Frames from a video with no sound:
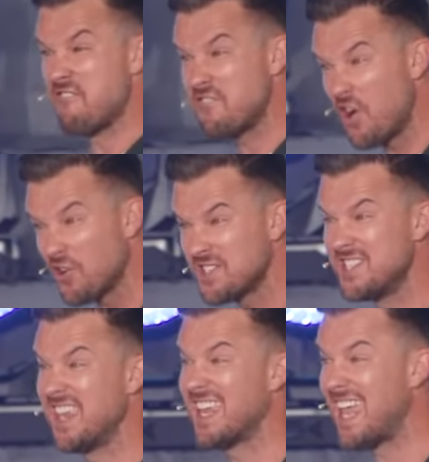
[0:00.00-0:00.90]

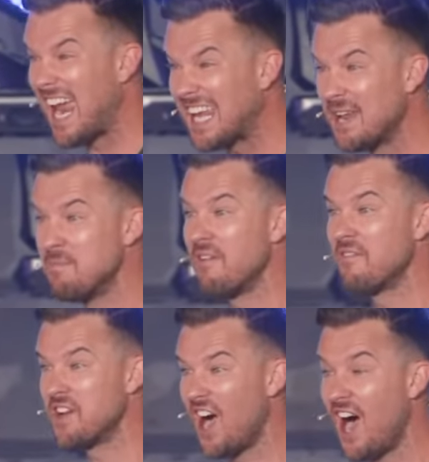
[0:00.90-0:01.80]
first the kingdom
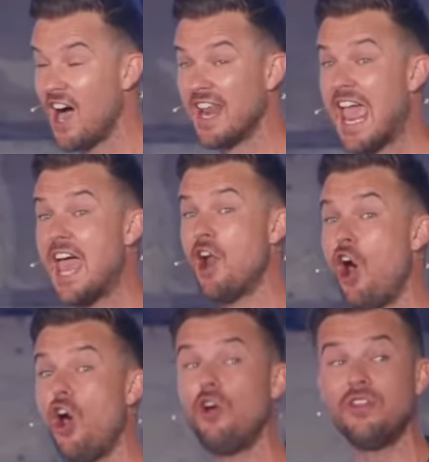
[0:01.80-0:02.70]
of God, and
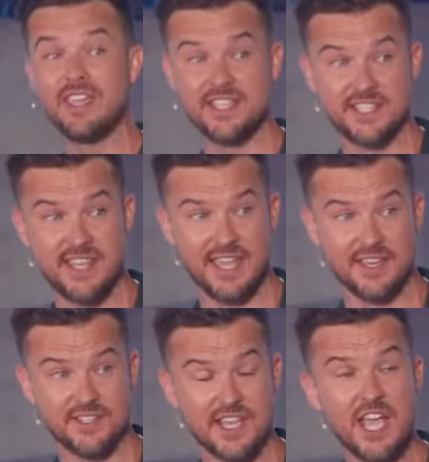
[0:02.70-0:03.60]
all these
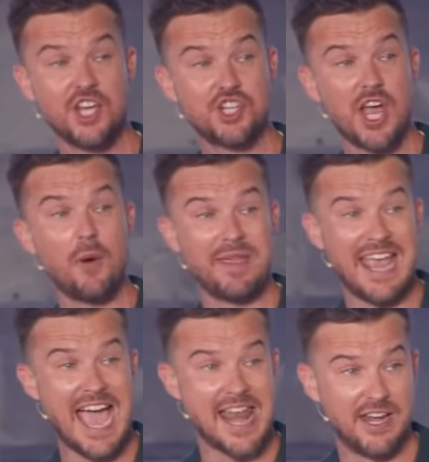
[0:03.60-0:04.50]
things shall be
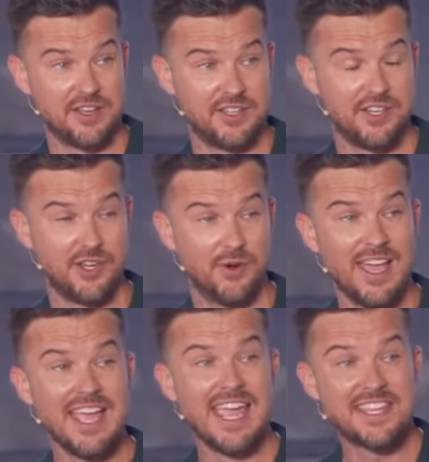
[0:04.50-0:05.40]
added unto you.
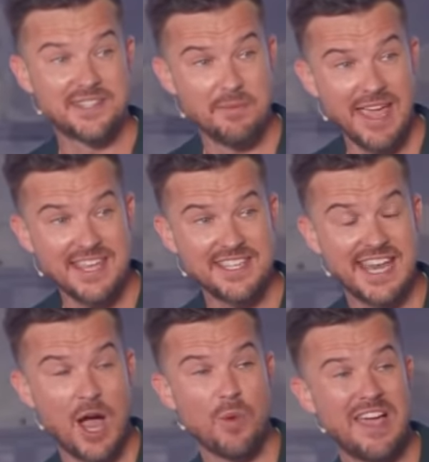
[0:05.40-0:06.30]
It's amazing
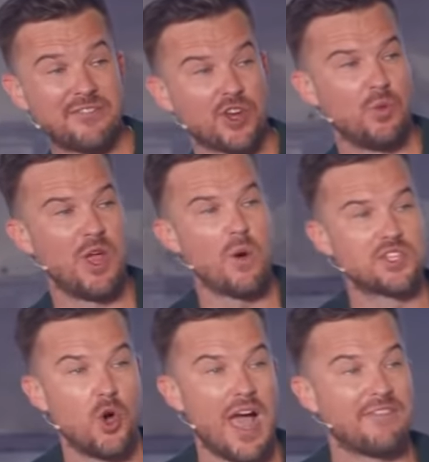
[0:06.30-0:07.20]
how we
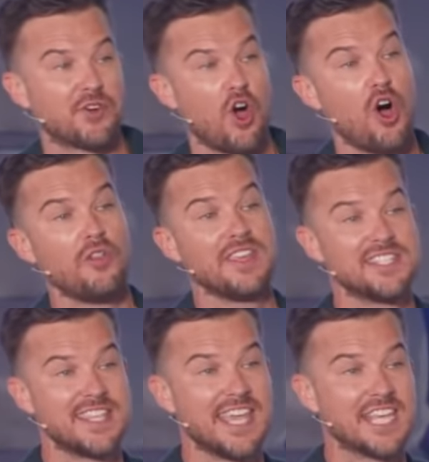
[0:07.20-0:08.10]
always go after all
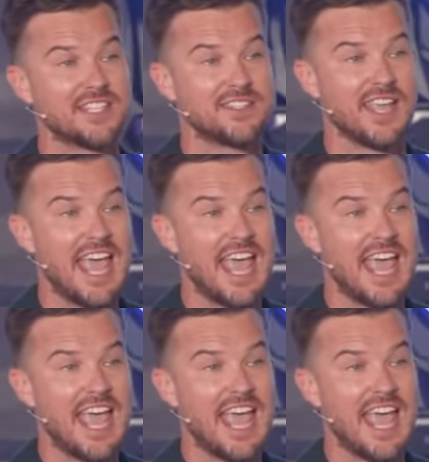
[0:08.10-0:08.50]
these things,